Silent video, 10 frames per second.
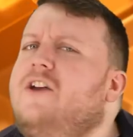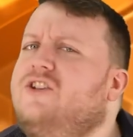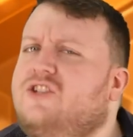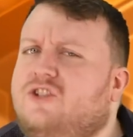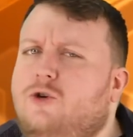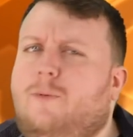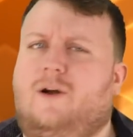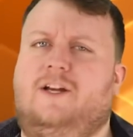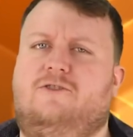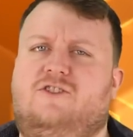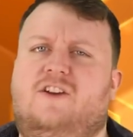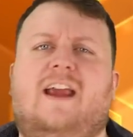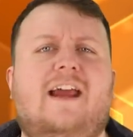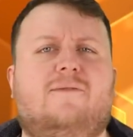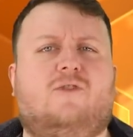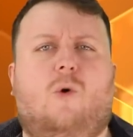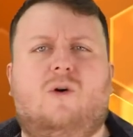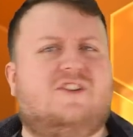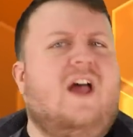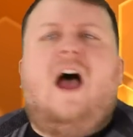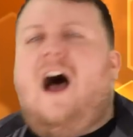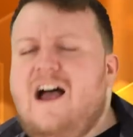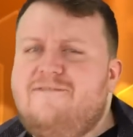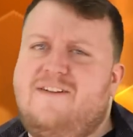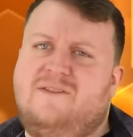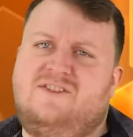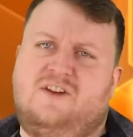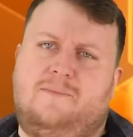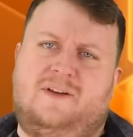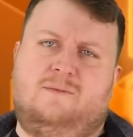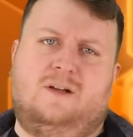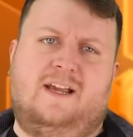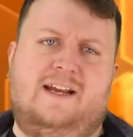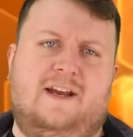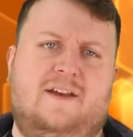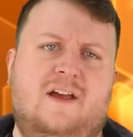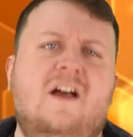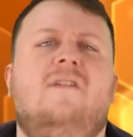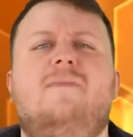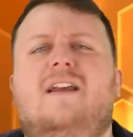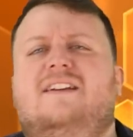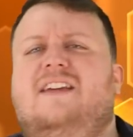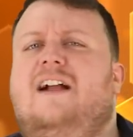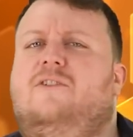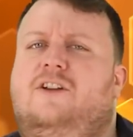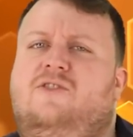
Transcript: is super interesting, and of course, I found something related. Not exactly